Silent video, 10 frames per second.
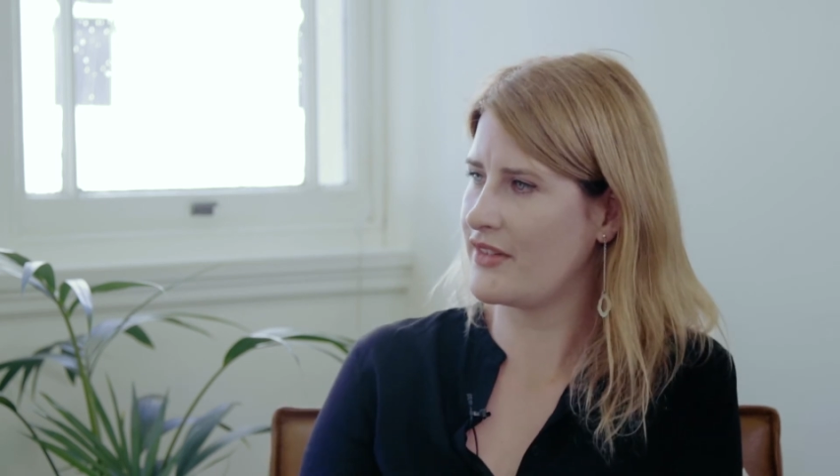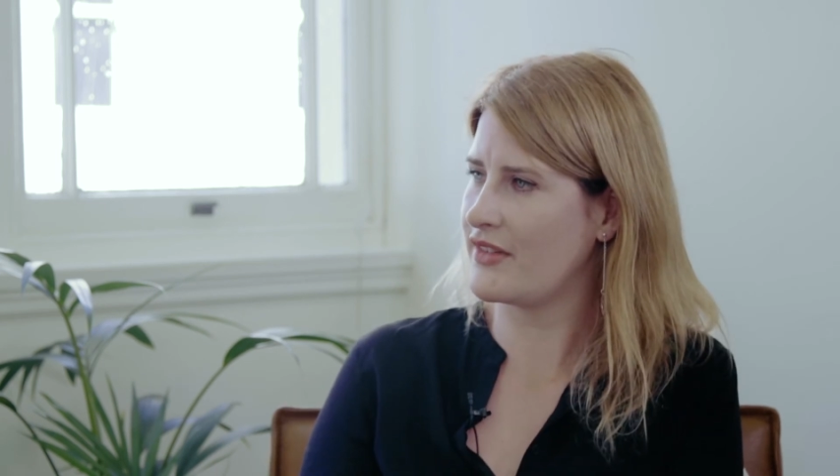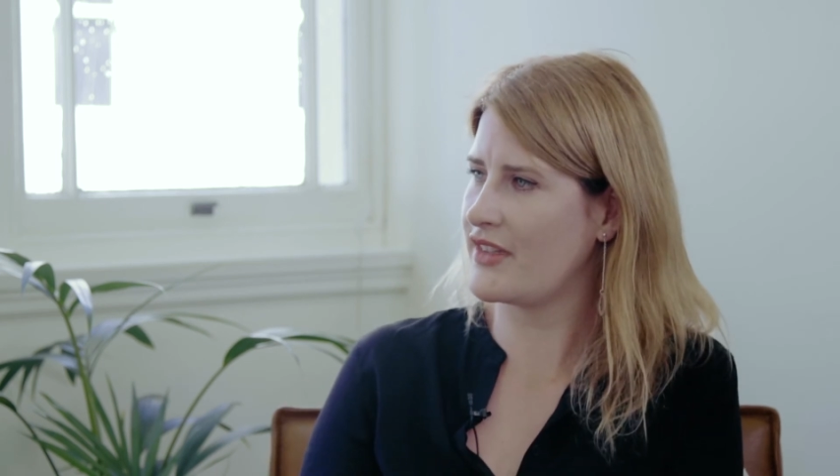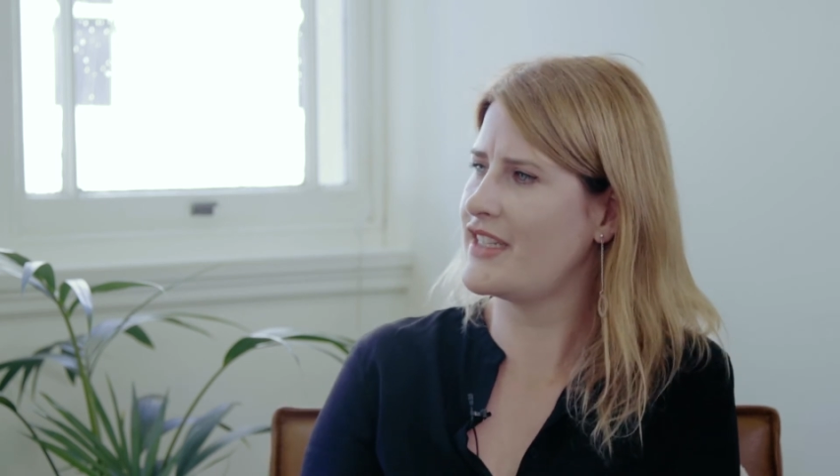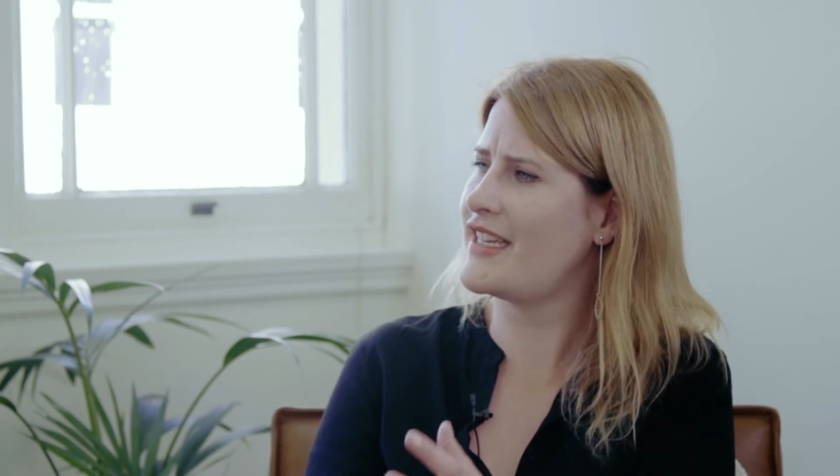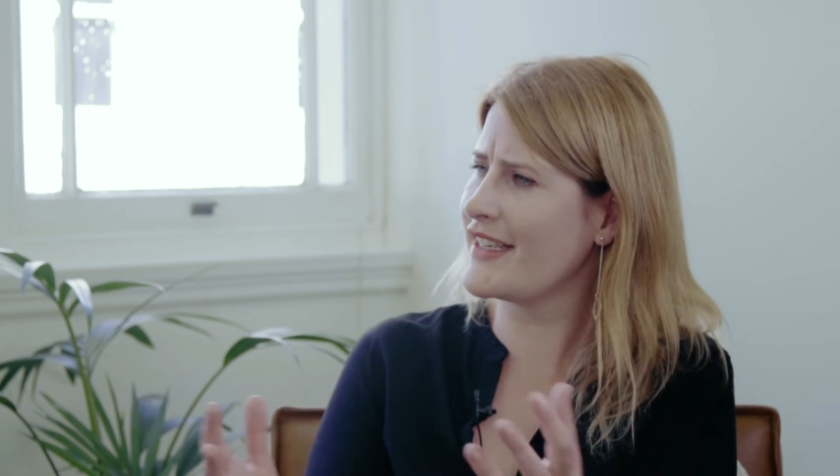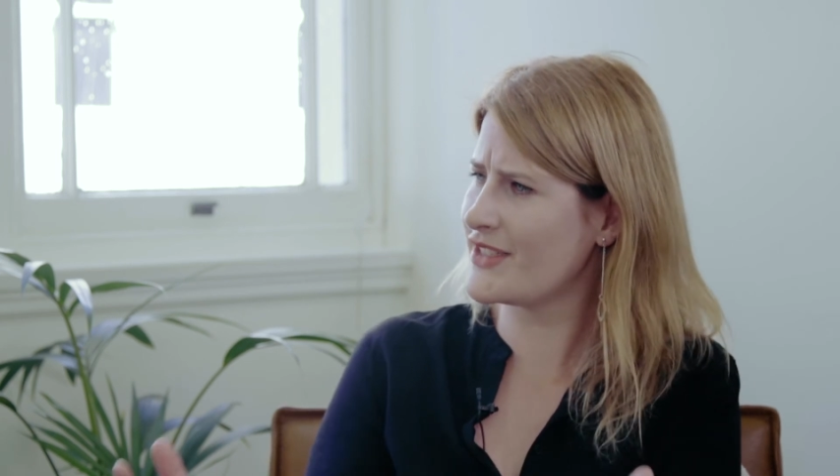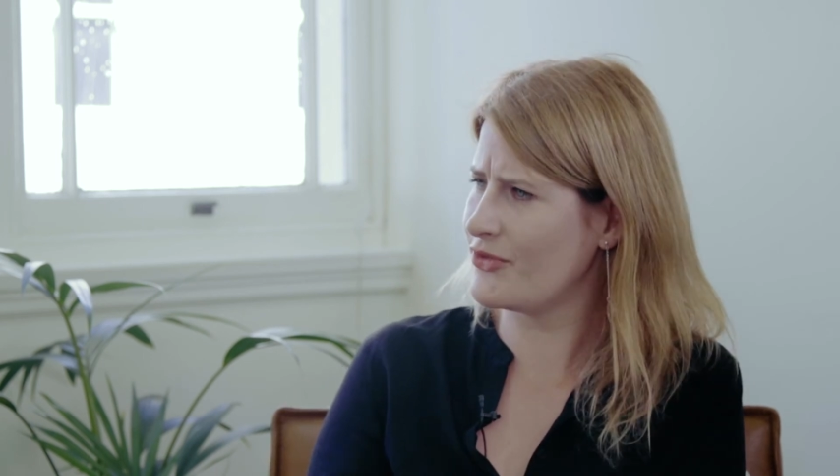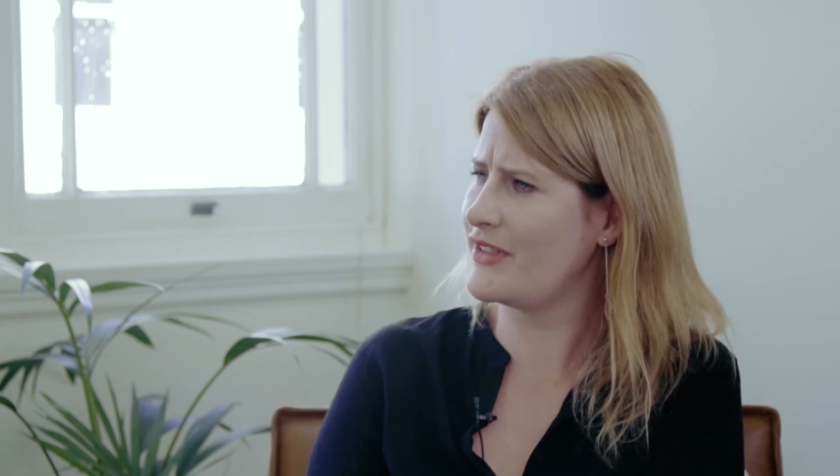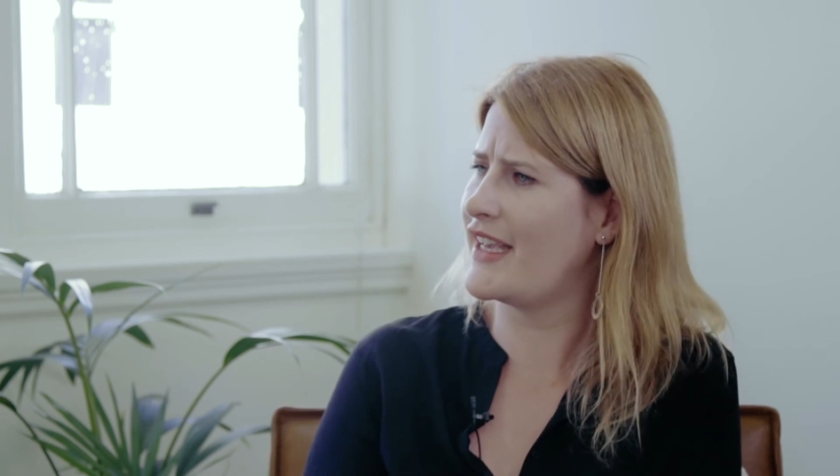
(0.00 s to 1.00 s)

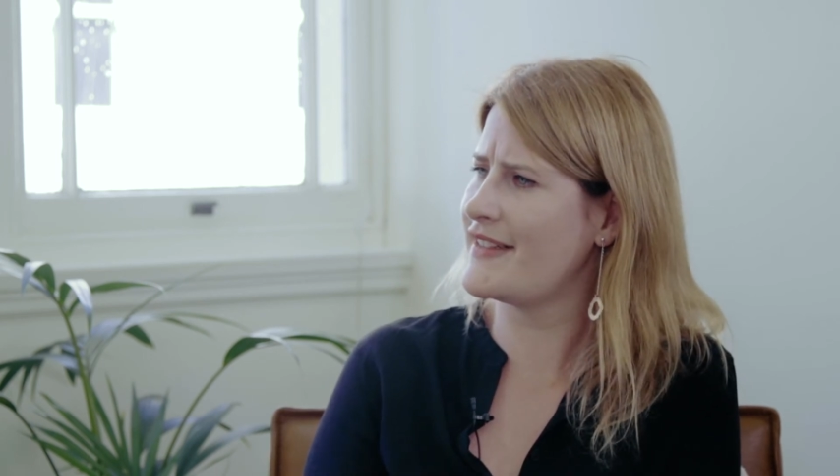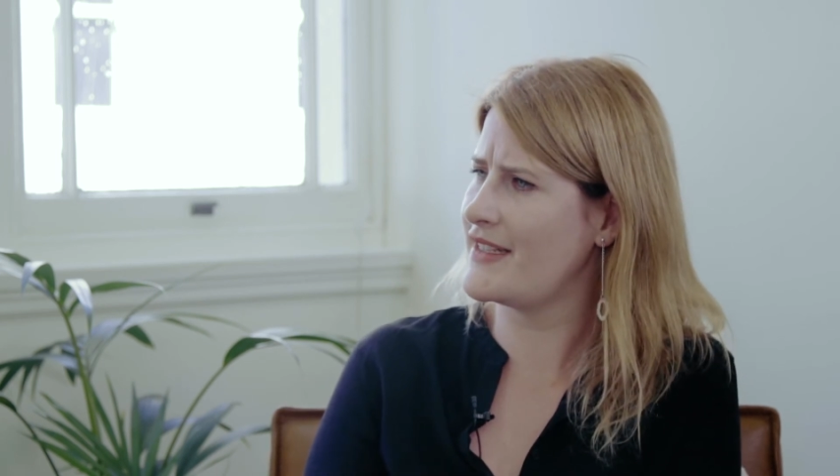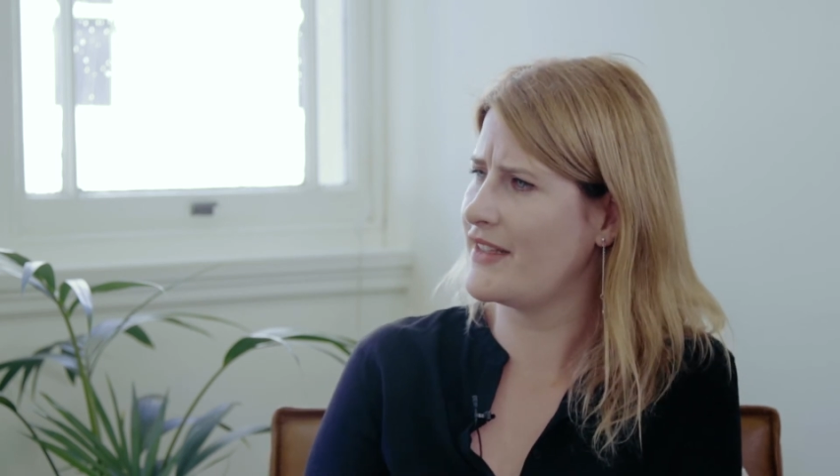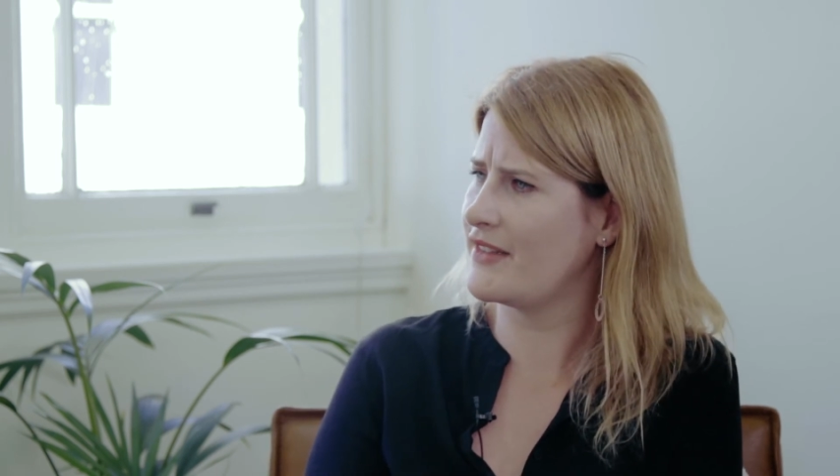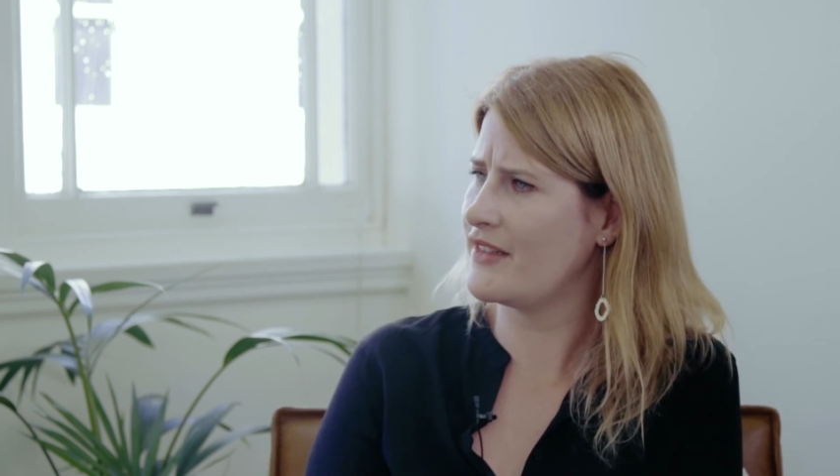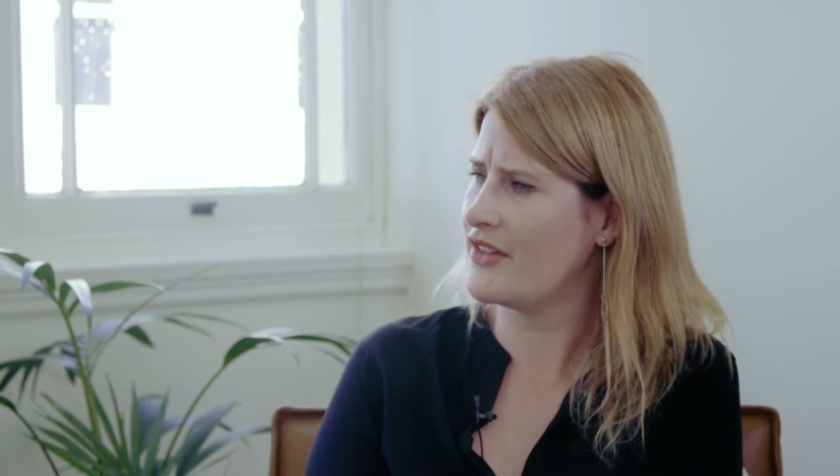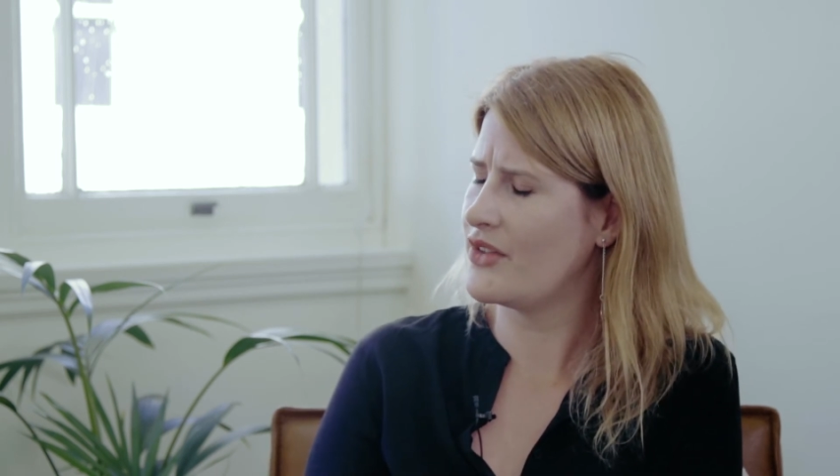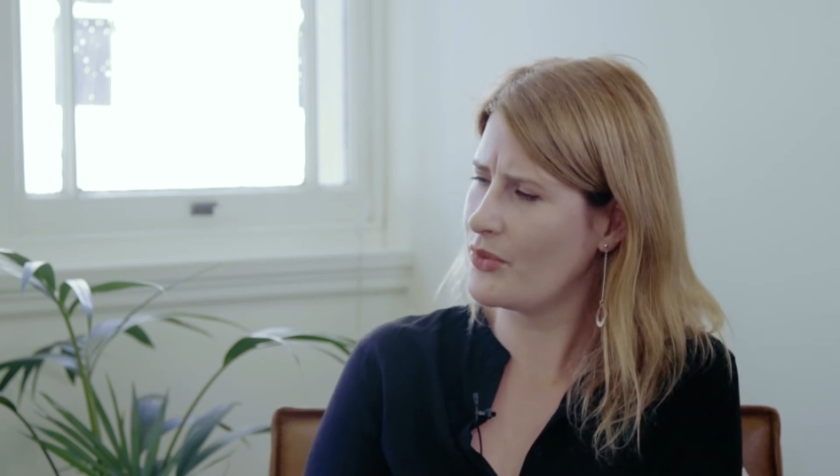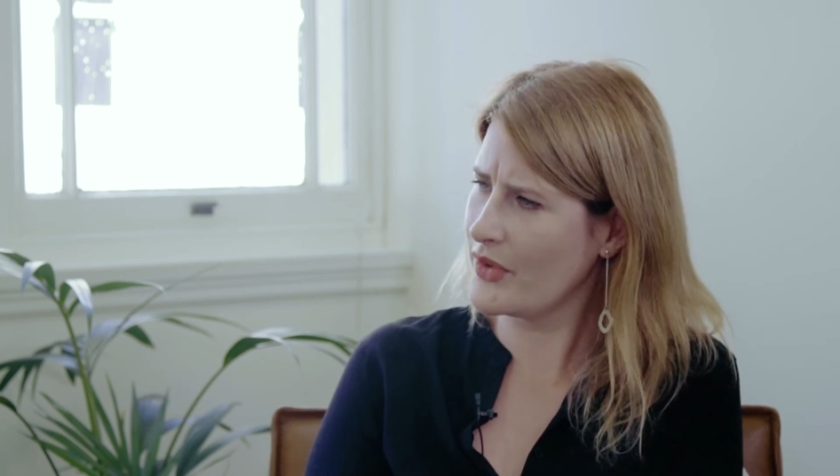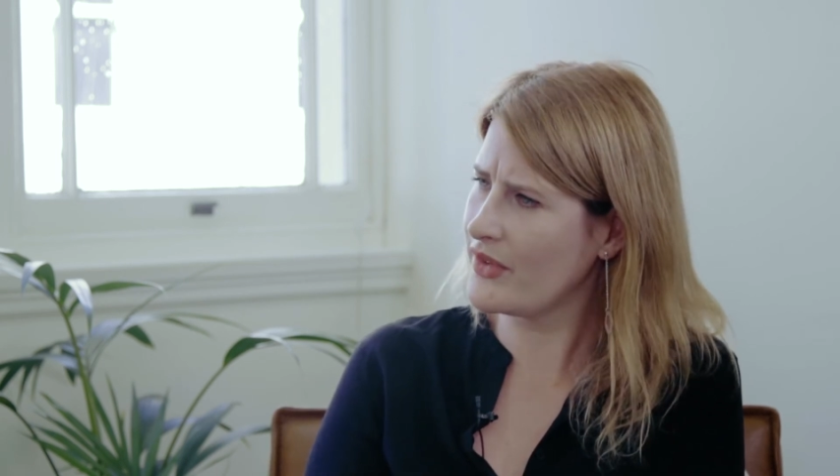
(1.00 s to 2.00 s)
contextualizing
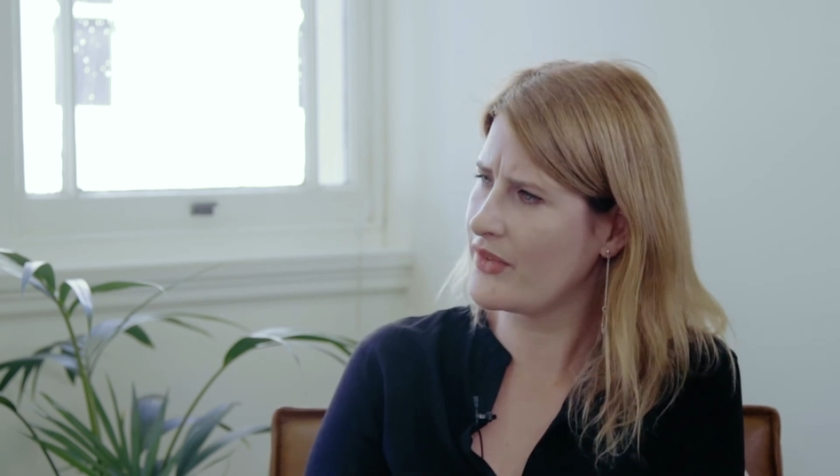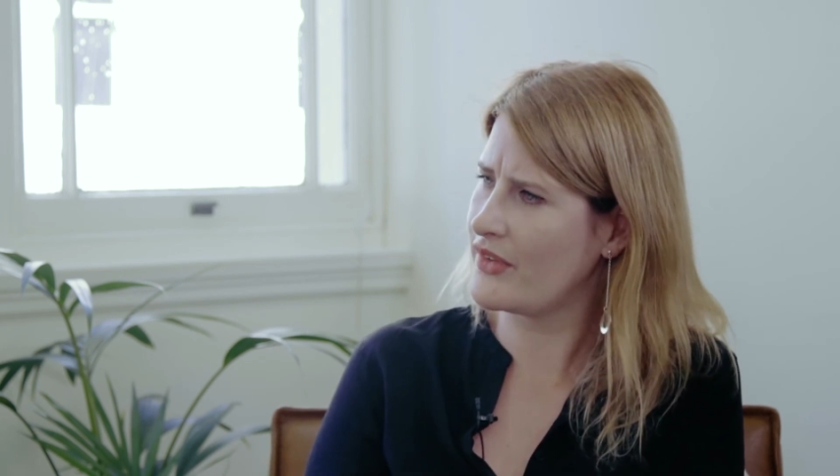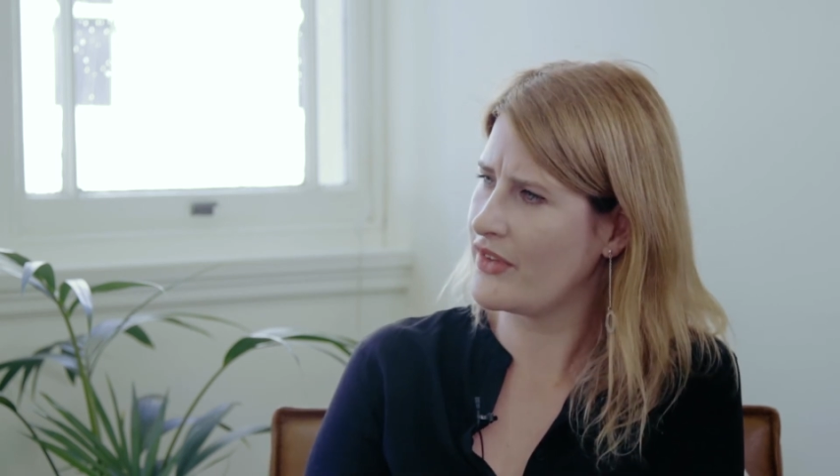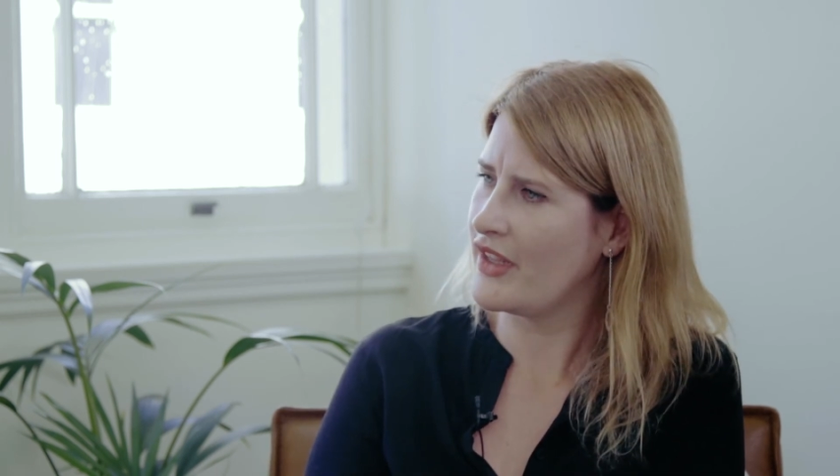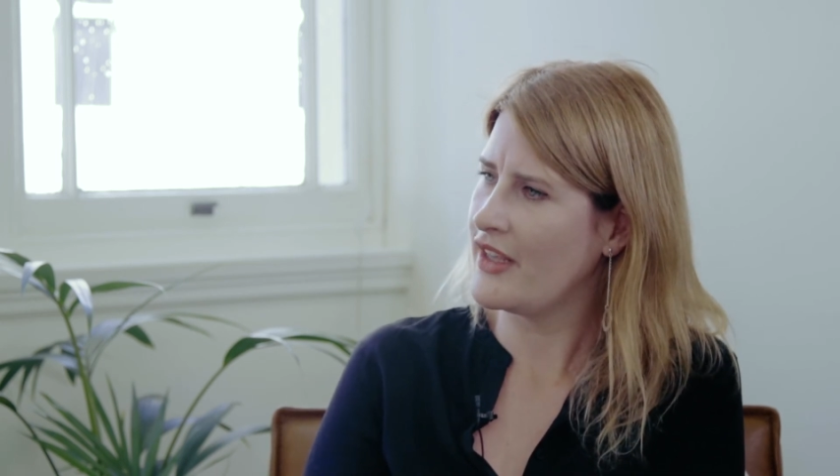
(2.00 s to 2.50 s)
the world.